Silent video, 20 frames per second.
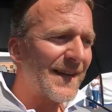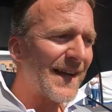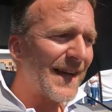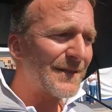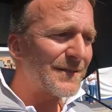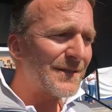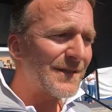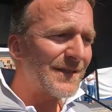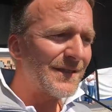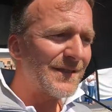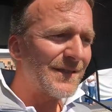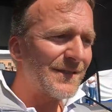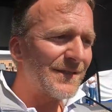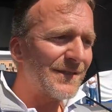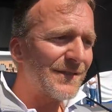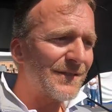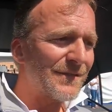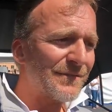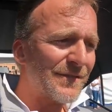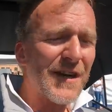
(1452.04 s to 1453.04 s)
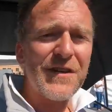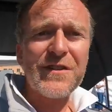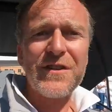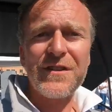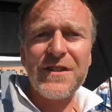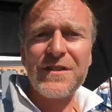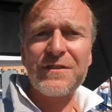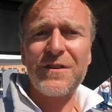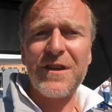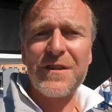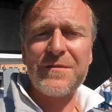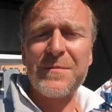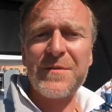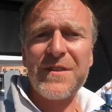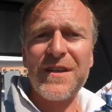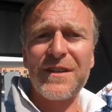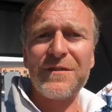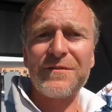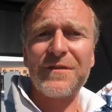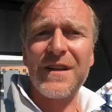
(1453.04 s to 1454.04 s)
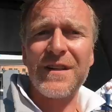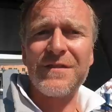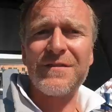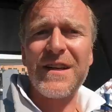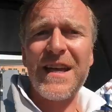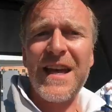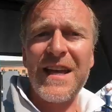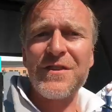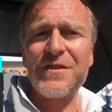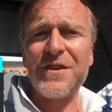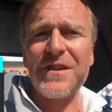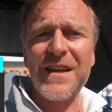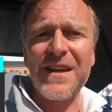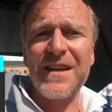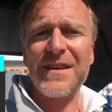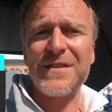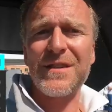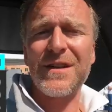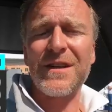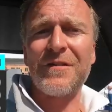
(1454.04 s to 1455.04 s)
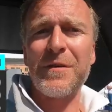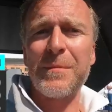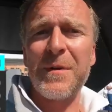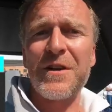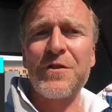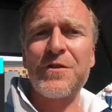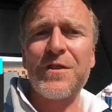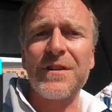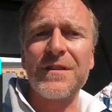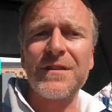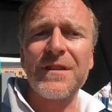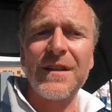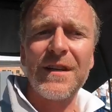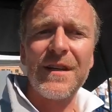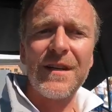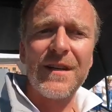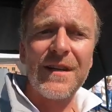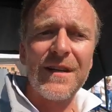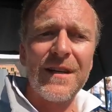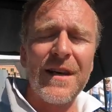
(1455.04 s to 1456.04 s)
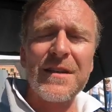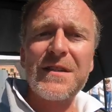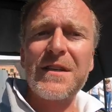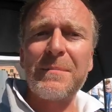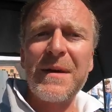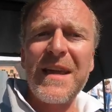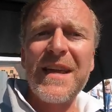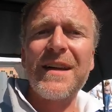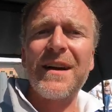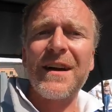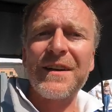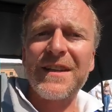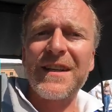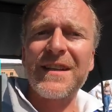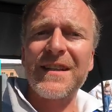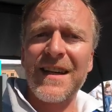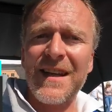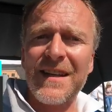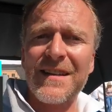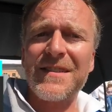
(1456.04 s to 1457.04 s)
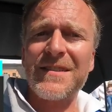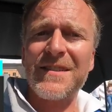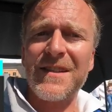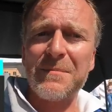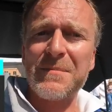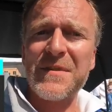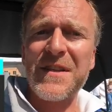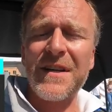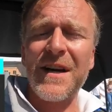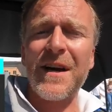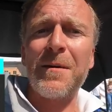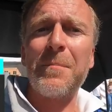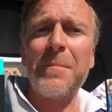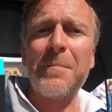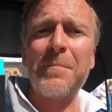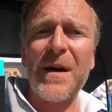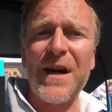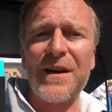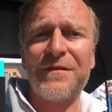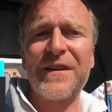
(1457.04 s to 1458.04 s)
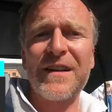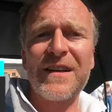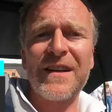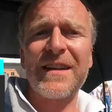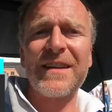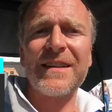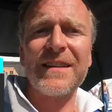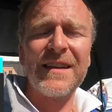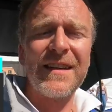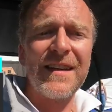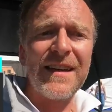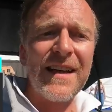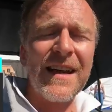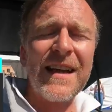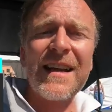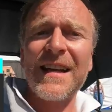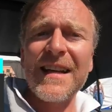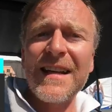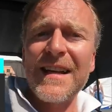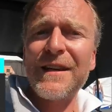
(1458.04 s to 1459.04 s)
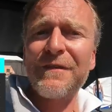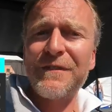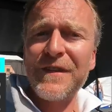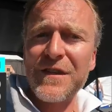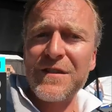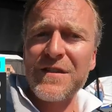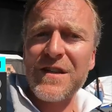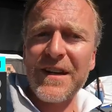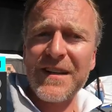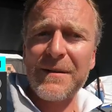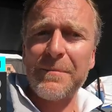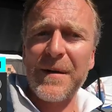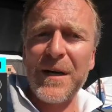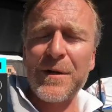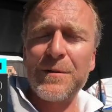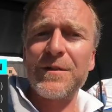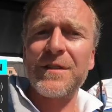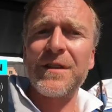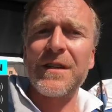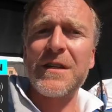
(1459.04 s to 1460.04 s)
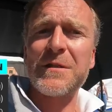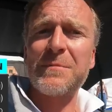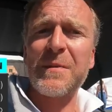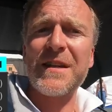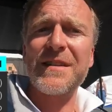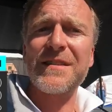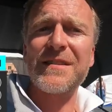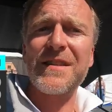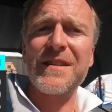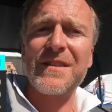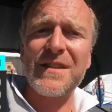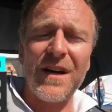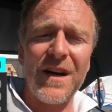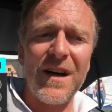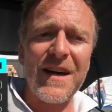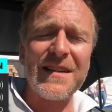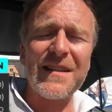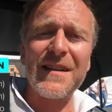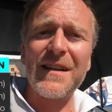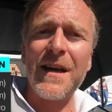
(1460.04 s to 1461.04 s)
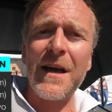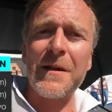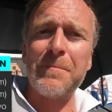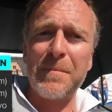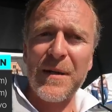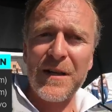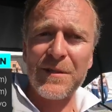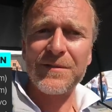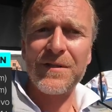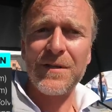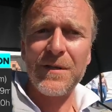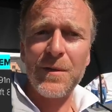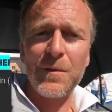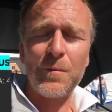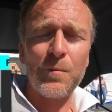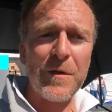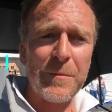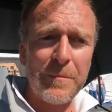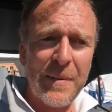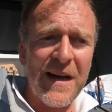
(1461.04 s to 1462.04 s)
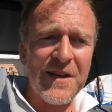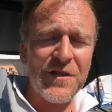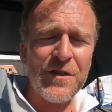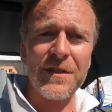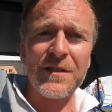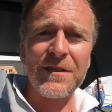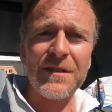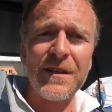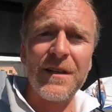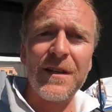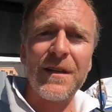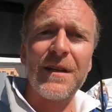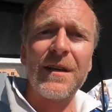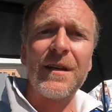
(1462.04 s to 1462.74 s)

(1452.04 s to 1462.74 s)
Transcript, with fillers: Now, Frauscher describes himself as engineers of emotion. And to me, I think that sums it up perfectly. It clearly feels like a boat that has been designed and built with passion.